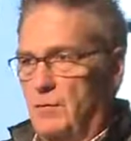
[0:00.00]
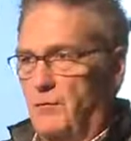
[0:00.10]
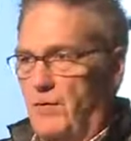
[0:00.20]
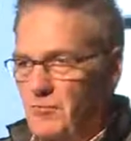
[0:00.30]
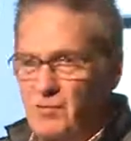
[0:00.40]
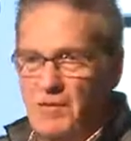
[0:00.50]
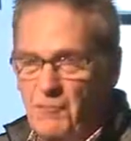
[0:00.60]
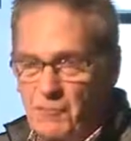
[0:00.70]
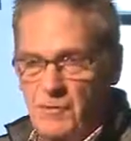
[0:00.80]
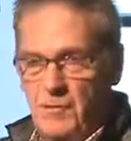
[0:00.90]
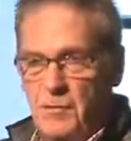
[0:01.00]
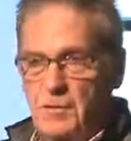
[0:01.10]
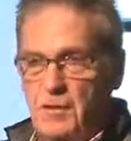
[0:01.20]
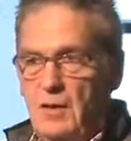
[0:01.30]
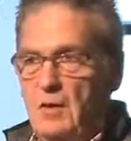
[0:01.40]
the federal government, for
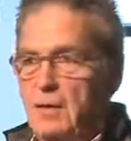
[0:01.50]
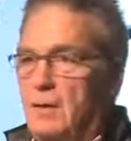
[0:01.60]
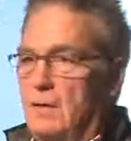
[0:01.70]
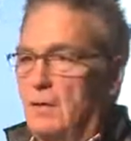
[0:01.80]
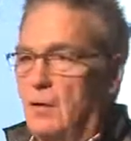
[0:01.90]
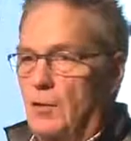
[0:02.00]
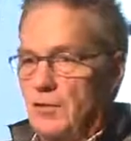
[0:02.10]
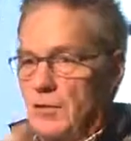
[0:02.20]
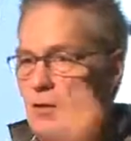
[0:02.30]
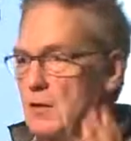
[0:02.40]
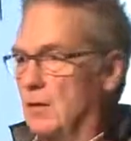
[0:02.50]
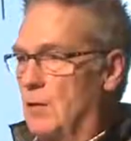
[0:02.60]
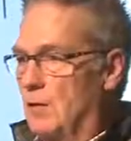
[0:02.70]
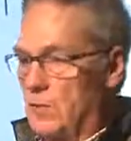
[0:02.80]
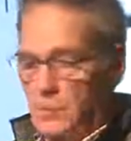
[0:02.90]
God's sake, locked in and
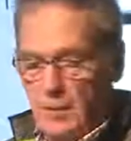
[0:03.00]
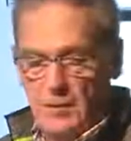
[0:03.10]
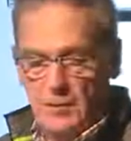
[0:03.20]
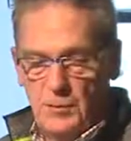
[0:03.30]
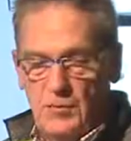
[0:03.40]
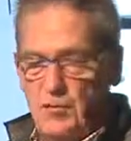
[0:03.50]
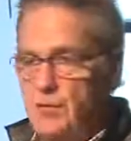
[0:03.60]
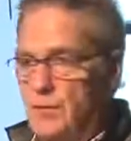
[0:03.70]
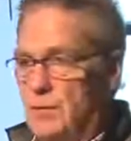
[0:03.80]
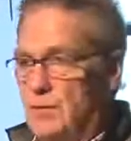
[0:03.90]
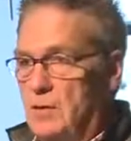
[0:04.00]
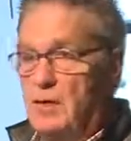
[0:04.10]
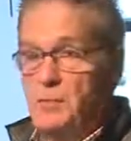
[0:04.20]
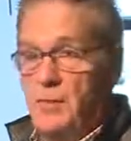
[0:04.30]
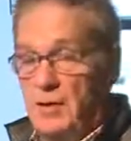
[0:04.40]
owned by special interests,
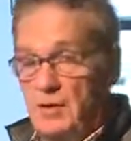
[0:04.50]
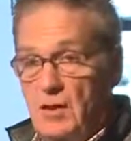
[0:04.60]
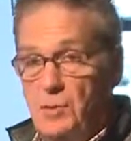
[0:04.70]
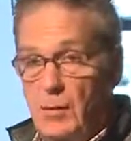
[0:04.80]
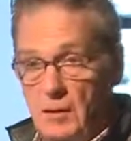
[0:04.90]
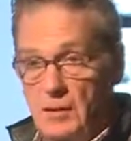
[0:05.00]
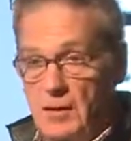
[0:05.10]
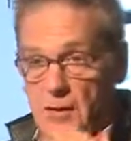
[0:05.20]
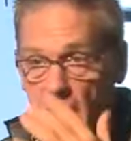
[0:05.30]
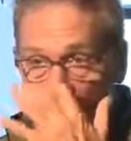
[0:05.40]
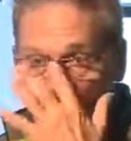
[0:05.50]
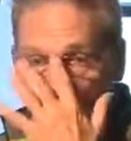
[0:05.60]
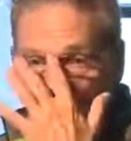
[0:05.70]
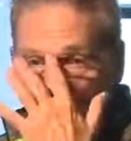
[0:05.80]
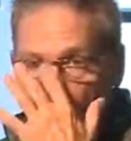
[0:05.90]
has passed a pollinator
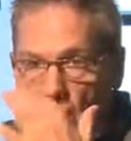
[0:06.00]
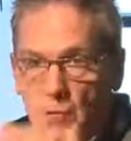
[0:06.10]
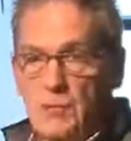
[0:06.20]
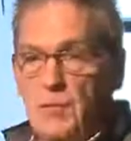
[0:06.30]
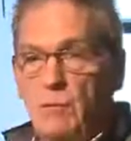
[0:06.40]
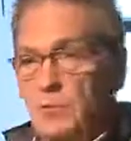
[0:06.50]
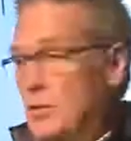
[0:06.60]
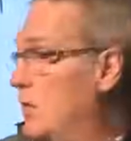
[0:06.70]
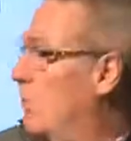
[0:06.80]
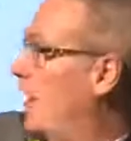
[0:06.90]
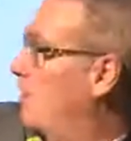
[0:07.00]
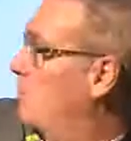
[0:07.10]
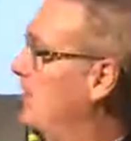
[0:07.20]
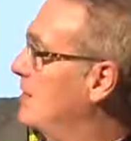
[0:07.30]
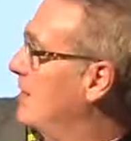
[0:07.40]
policy, which is
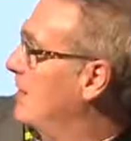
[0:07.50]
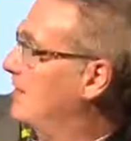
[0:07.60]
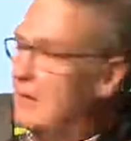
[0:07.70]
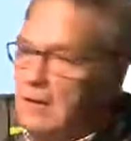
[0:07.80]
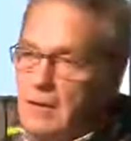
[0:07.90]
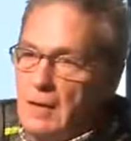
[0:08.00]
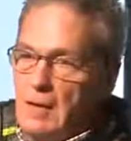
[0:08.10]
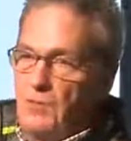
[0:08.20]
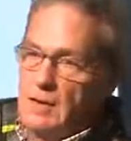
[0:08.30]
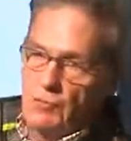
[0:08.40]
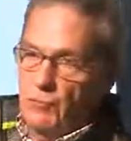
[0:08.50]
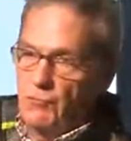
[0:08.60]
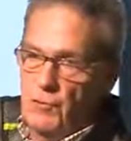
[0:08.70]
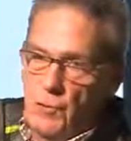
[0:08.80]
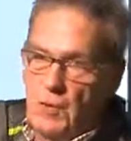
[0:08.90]
about basically
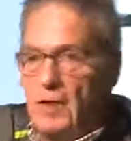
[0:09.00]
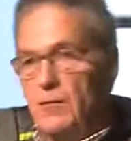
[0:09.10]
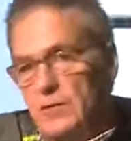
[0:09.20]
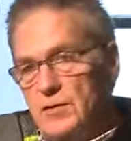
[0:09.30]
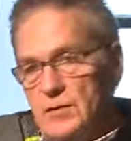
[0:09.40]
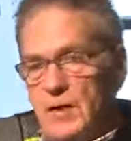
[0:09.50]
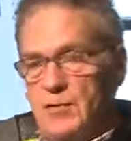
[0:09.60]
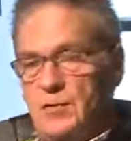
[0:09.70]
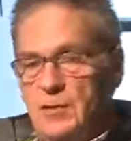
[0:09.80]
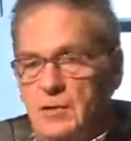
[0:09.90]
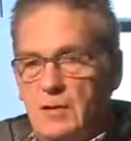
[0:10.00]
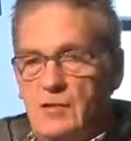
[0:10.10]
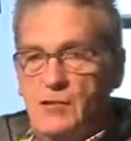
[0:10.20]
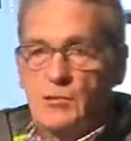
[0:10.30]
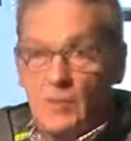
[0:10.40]
requiring states and
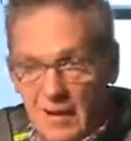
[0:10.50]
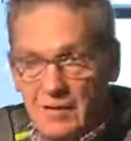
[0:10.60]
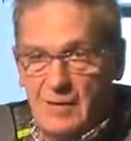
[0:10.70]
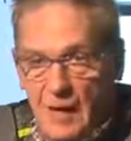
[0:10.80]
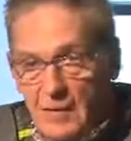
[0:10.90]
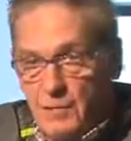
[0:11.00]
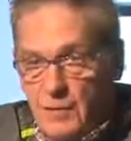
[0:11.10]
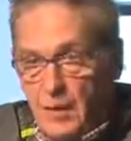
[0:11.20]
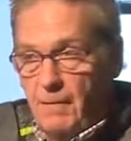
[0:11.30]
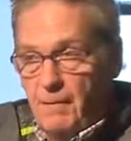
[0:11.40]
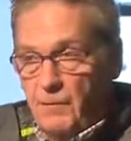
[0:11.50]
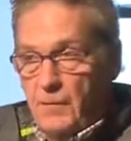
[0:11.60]
cities to do that kind of thing.